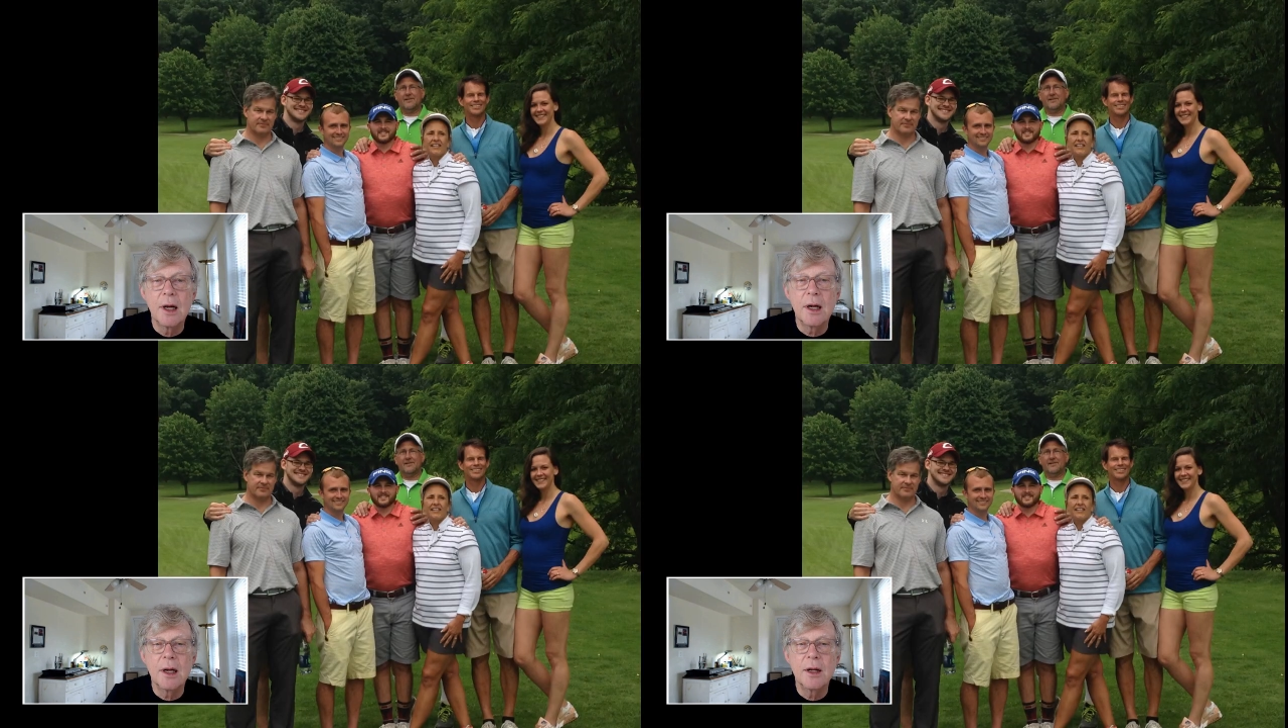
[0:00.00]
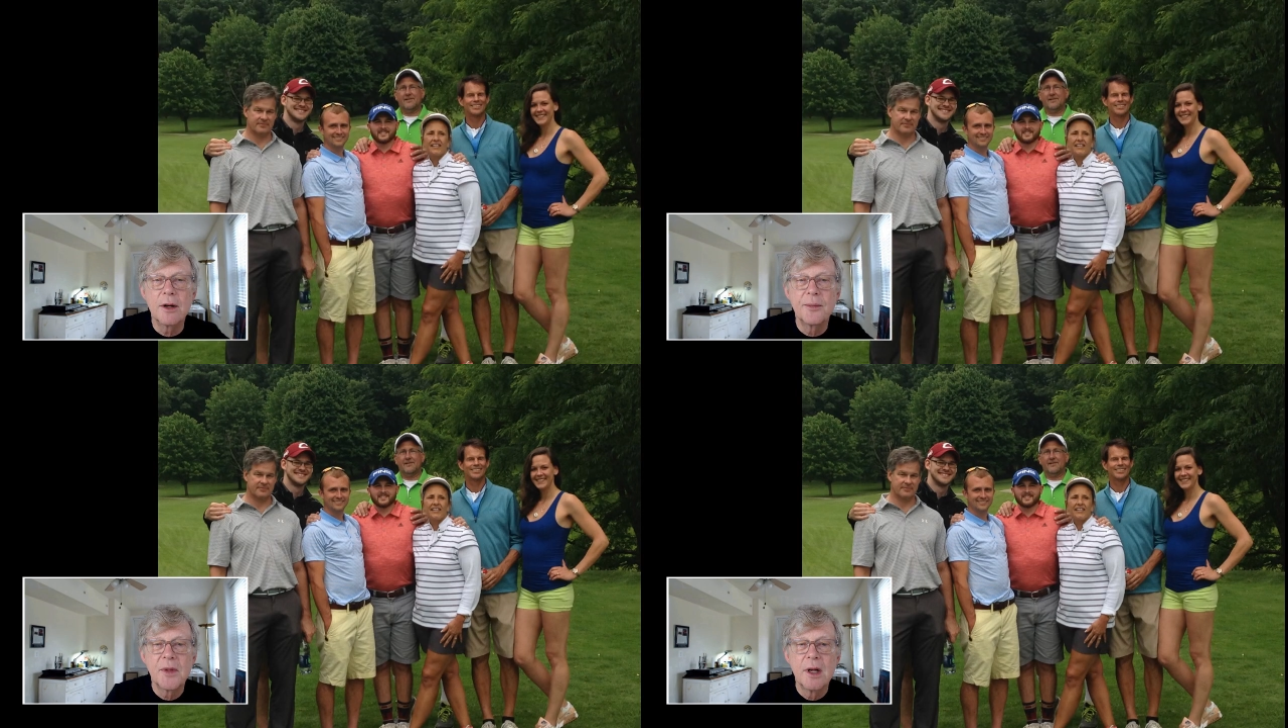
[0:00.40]

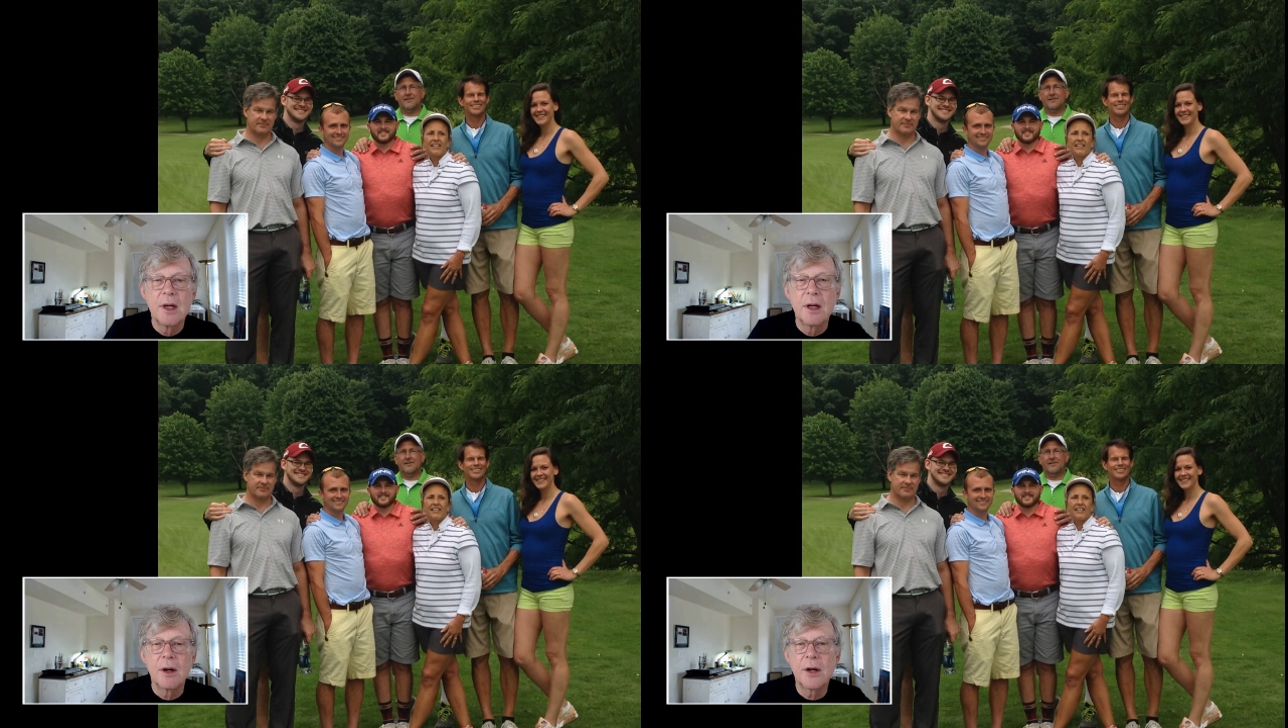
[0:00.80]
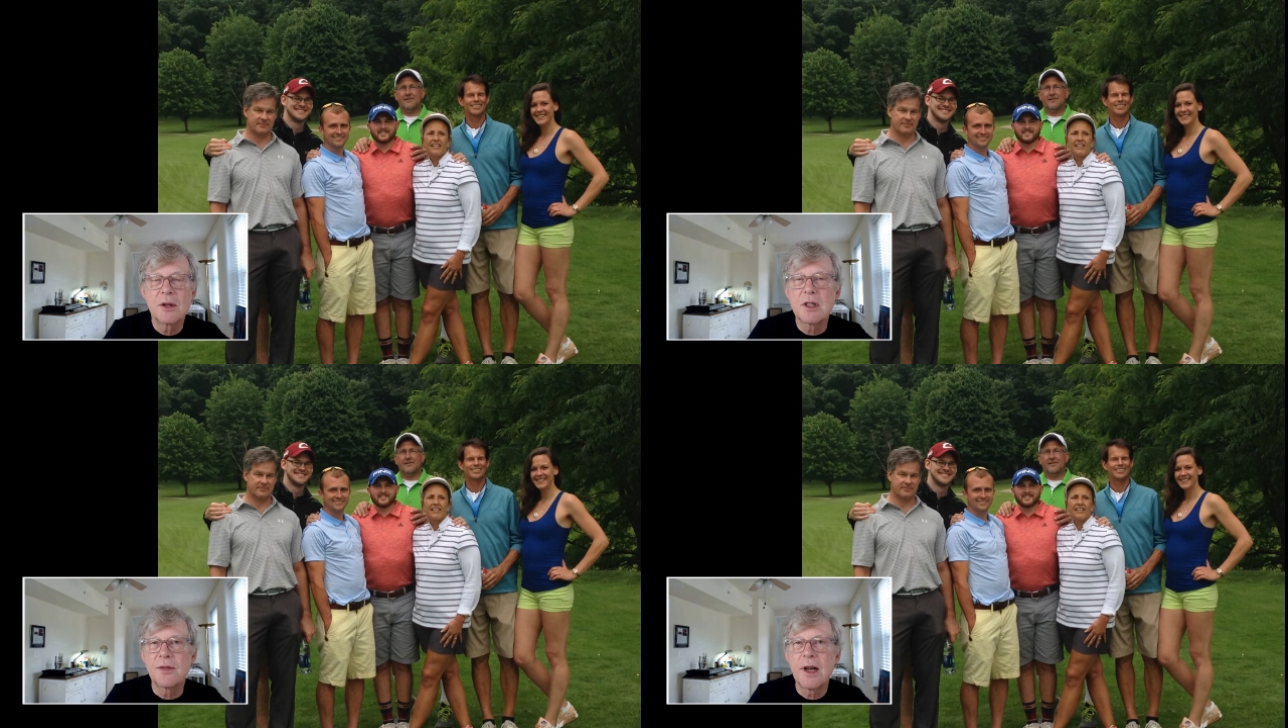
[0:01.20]
And
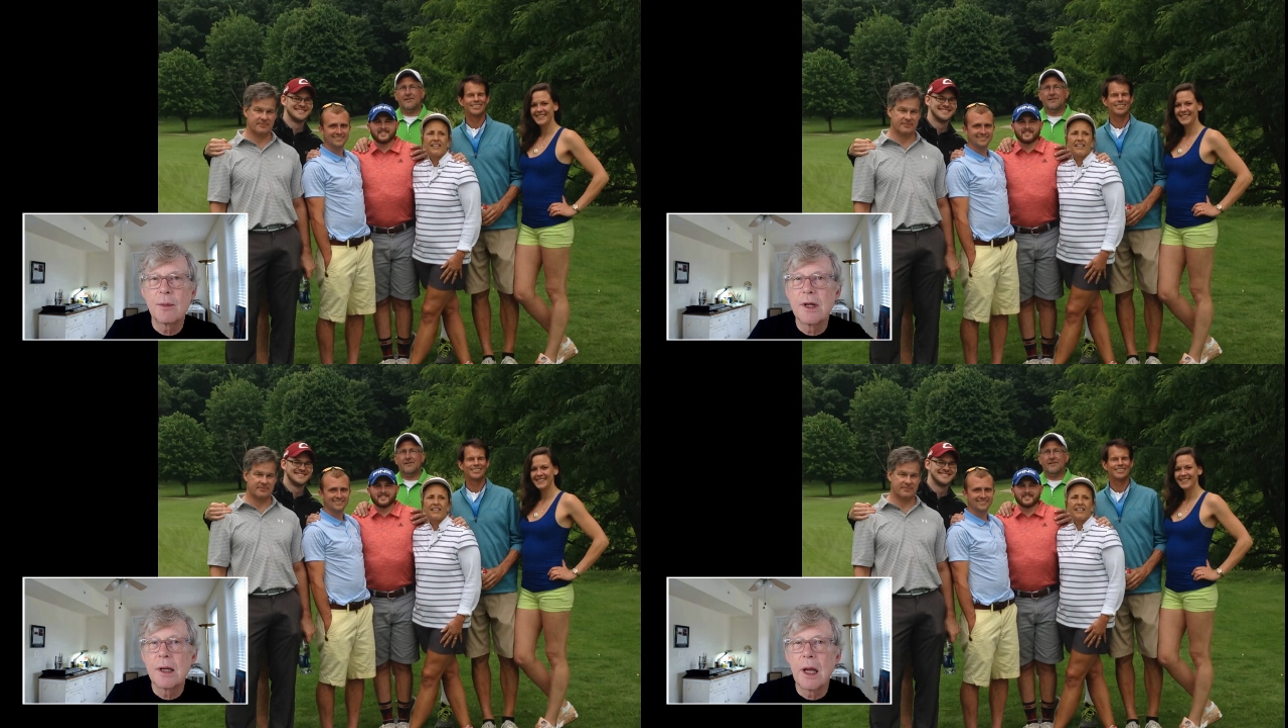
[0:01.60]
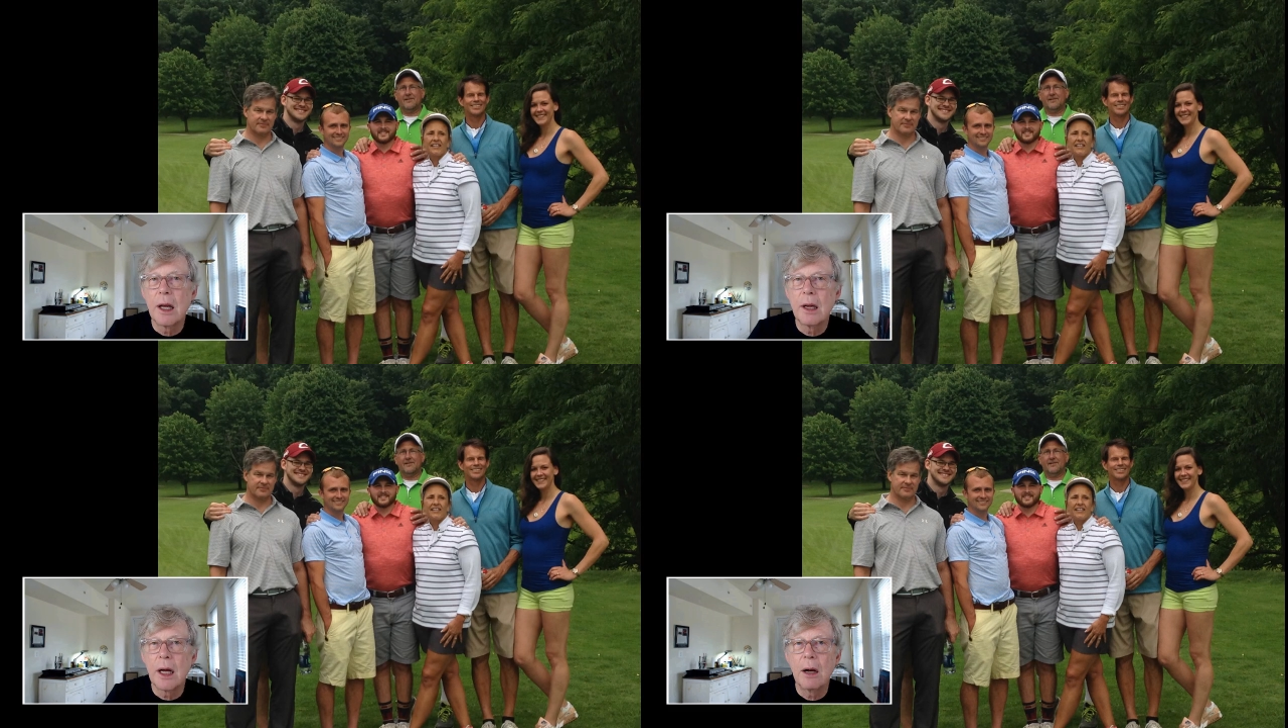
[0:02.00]
here's the family
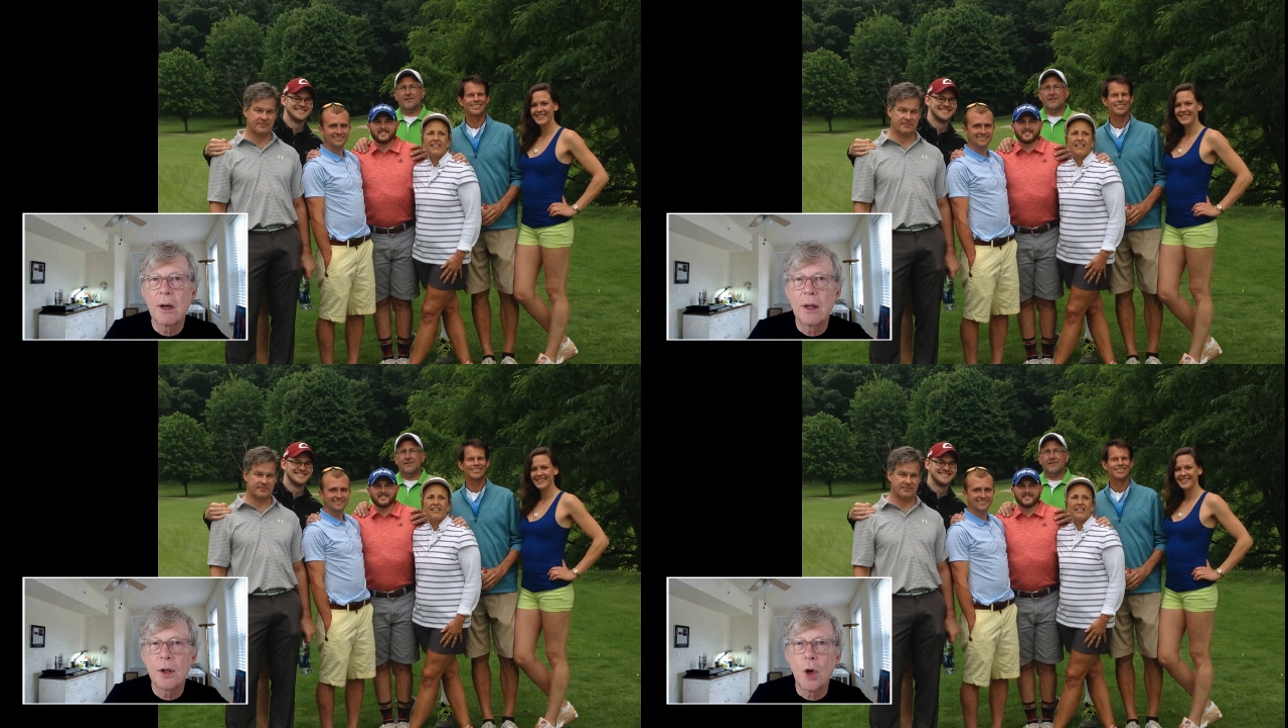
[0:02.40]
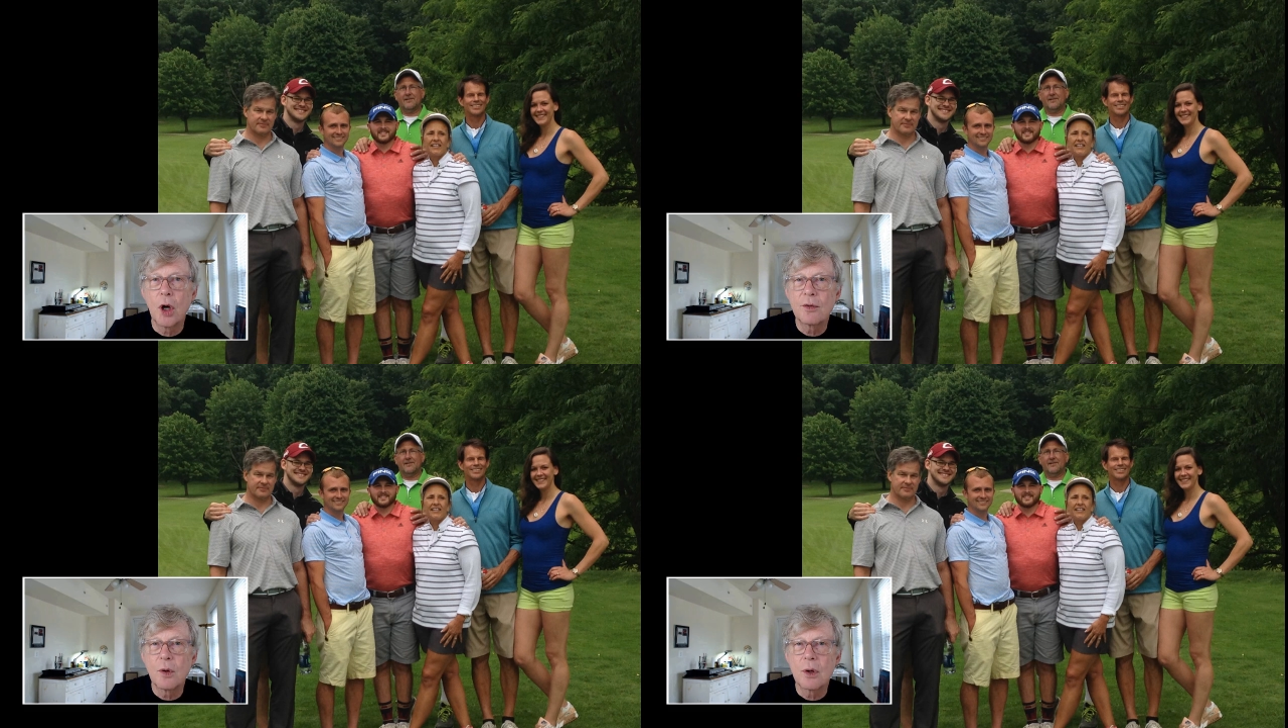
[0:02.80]
again out on the
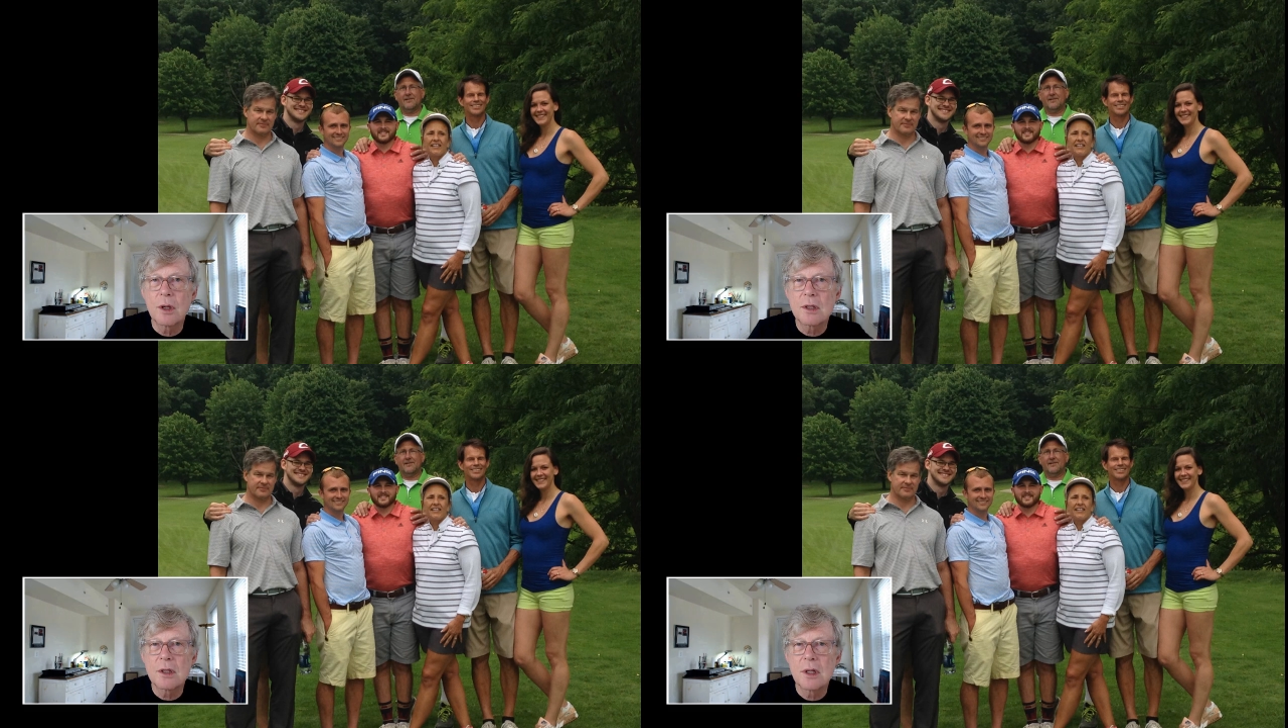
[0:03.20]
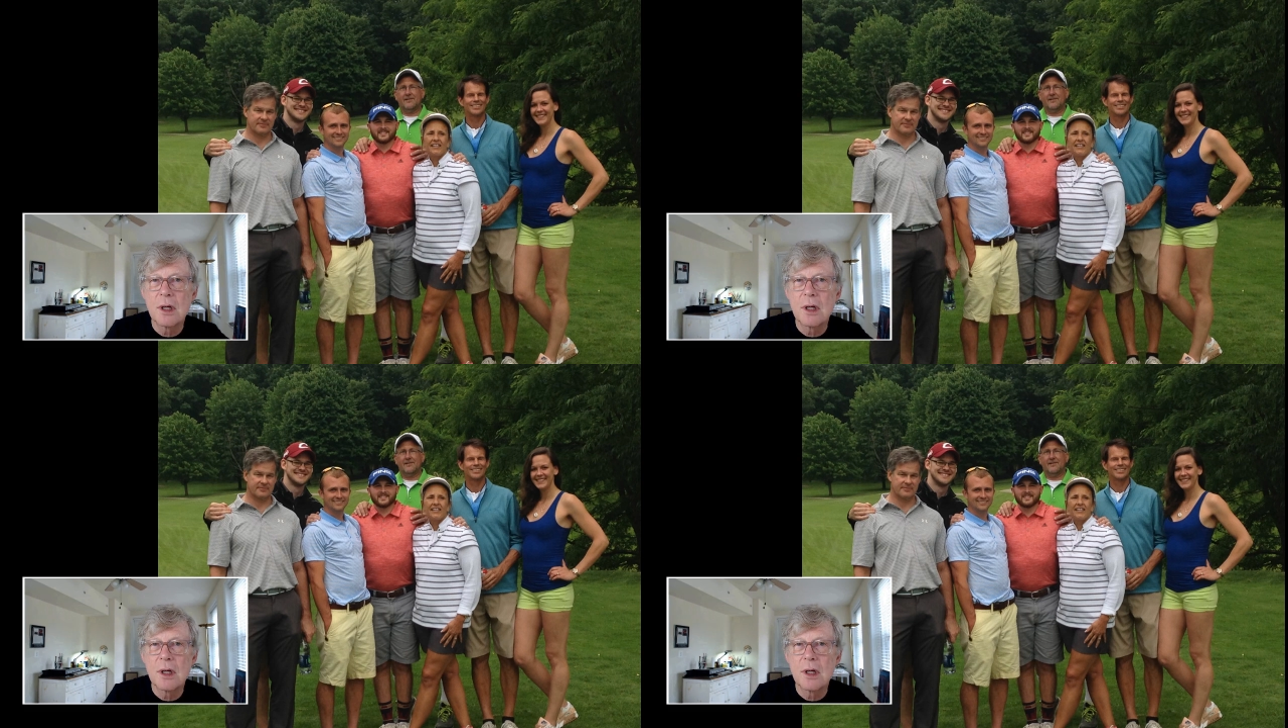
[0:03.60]
golf course,